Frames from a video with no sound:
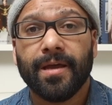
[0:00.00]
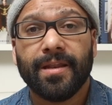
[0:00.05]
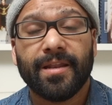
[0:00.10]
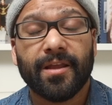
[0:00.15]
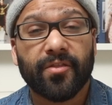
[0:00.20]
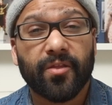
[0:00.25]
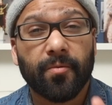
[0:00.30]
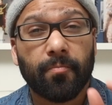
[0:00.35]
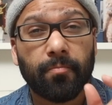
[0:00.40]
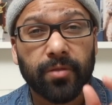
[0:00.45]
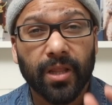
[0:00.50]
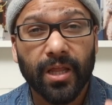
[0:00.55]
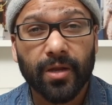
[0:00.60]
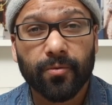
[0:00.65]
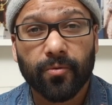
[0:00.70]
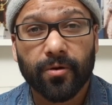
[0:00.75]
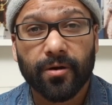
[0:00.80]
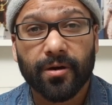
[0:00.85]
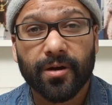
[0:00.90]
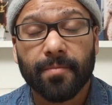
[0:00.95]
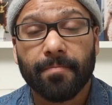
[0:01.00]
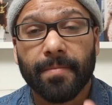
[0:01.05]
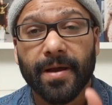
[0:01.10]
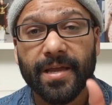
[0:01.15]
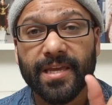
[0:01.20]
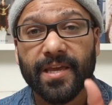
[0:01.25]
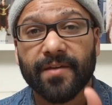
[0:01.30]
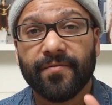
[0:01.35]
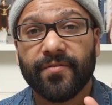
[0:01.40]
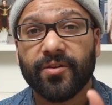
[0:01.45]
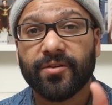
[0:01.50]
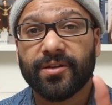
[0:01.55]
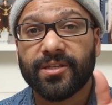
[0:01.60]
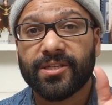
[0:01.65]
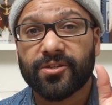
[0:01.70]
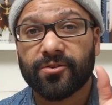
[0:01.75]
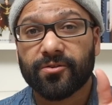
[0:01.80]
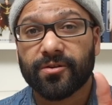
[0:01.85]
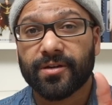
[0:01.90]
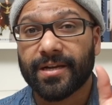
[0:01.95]
Now the blood work might give you a
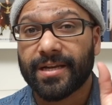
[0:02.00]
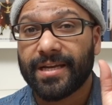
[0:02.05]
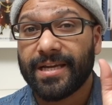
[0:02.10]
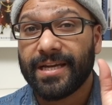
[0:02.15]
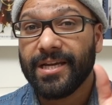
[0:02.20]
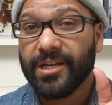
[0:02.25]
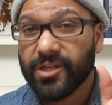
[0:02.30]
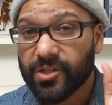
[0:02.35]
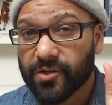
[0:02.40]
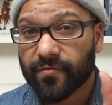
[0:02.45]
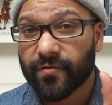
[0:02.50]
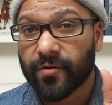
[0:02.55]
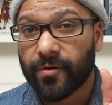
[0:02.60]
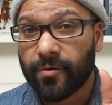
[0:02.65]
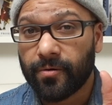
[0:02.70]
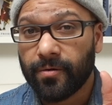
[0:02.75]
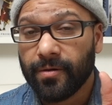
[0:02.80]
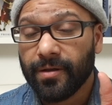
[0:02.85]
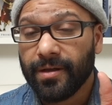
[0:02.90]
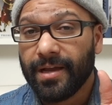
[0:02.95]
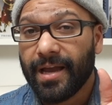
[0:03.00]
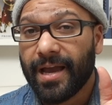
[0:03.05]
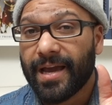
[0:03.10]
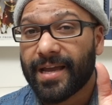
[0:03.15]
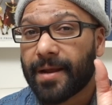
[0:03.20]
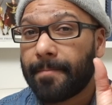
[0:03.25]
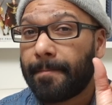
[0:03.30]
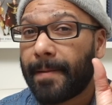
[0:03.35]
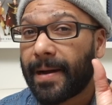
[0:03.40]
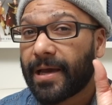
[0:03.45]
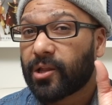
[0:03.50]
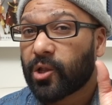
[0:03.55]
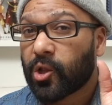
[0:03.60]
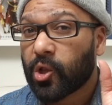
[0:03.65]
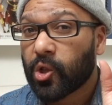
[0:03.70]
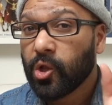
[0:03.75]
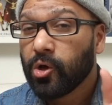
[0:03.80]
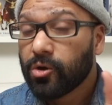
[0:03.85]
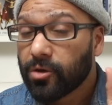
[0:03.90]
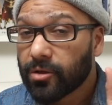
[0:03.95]
certain interval and it might
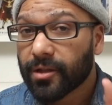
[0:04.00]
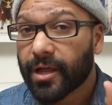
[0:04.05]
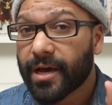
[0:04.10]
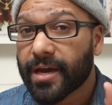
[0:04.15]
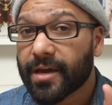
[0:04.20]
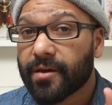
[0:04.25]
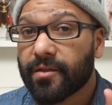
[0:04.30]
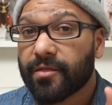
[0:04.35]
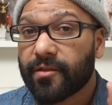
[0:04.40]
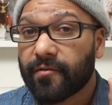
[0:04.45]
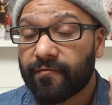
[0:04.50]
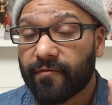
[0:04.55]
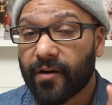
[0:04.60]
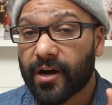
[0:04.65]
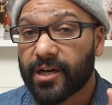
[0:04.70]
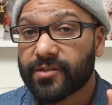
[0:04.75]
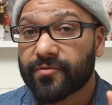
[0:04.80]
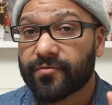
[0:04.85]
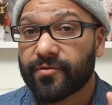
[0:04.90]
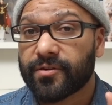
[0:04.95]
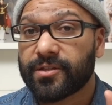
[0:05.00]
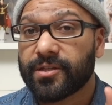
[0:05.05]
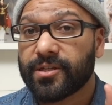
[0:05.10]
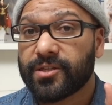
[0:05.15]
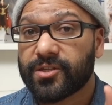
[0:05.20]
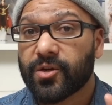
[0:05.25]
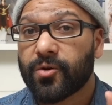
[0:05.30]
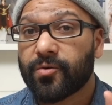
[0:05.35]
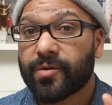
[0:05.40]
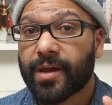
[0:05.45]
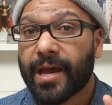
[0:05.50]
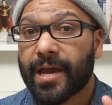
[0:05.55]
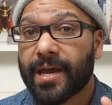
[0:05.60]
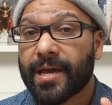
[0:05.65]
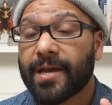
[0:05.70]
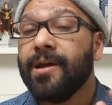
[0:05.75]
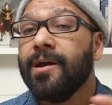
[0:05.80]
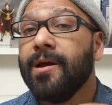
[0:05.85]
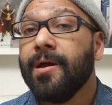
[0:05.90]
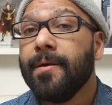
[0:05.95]
look like the phosphorus is
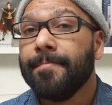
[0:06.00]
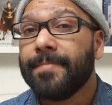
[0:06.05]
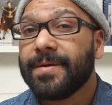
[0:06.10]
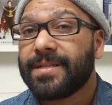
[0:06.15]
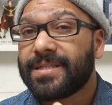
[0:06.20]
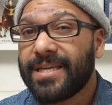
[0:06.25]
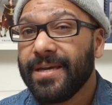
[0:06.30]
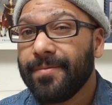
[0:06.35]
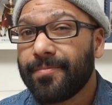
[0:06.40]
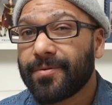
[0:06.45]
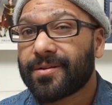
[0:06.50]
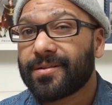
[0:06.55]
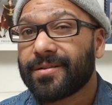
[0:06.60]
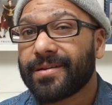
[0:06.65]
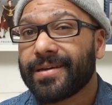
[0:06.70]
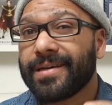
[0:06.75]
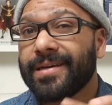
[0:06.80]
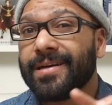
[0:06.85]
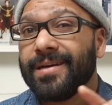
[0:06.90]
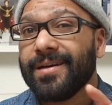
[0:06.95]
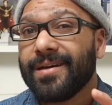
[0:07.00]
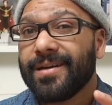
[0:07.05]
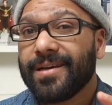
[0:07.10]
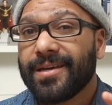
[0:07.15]
okay, but typically,